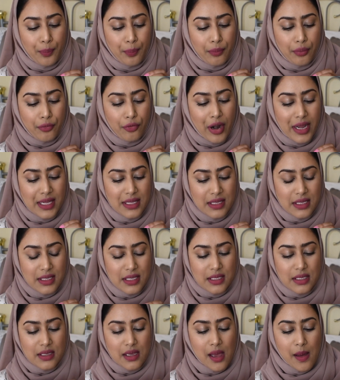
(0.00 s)

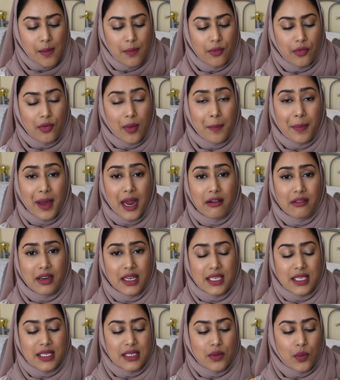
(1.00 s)
France, from
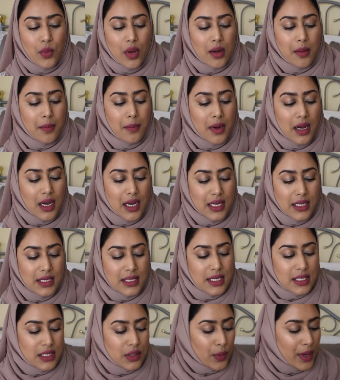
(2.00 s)
Paris, when my
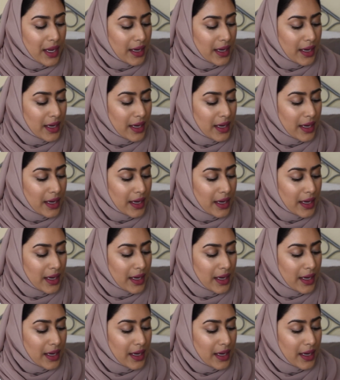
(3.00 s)
sister